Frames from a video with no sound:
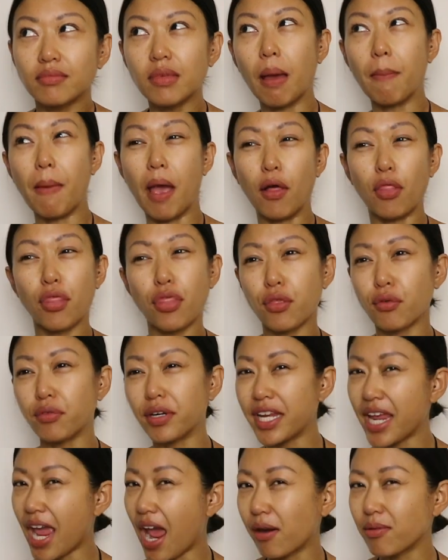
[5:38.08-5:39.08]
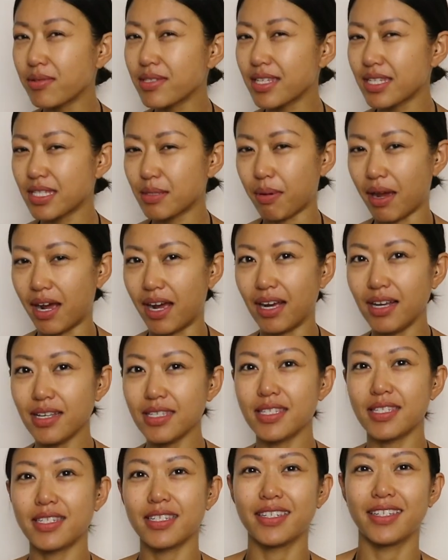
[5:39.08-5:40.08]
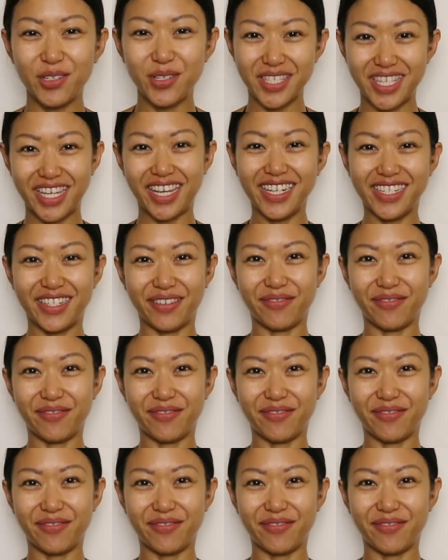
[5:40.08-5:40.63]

About 3 hours has passed. Do you see a